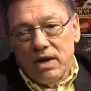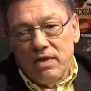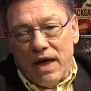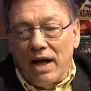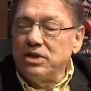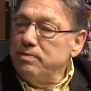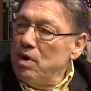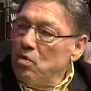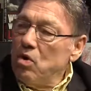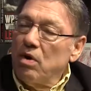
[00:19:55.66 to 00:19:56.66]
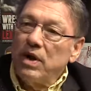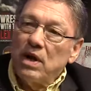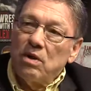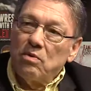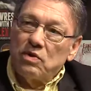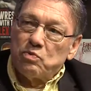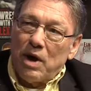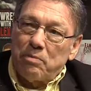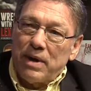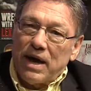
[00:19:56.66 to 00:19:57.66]
the Ultimate Warrior was
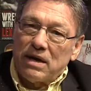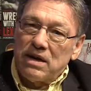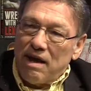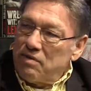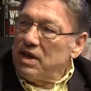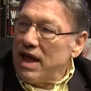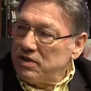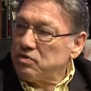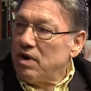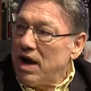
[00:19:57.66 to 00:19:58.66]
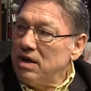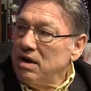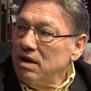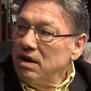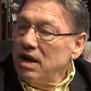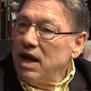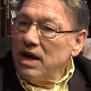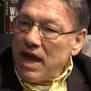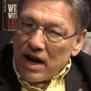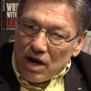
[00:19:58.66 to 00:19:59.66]
brought back to have a last ride. And
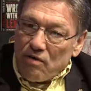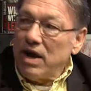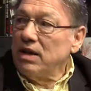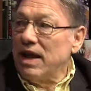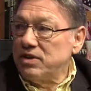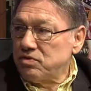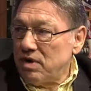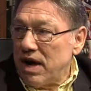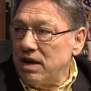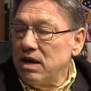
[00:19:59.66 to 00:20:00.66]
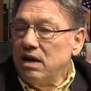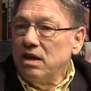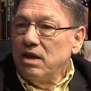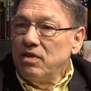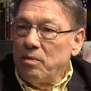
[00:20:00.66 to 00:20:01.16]
he had a great last ride. The